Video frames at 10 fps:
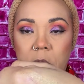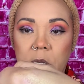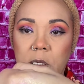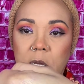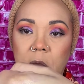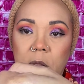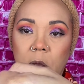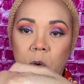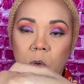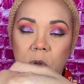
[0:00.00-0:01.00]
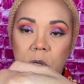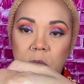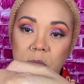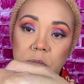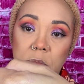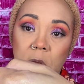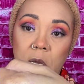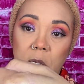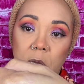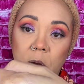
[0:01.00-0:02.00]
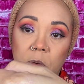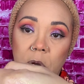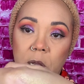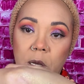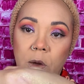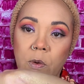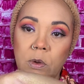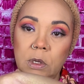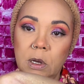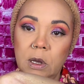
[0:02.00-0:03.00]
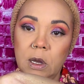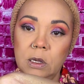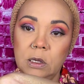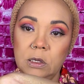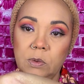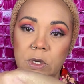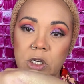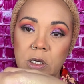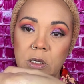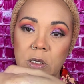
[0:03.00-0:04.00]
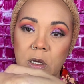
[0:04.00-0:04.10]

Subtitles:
See, kind of, kind of gold. And then switches.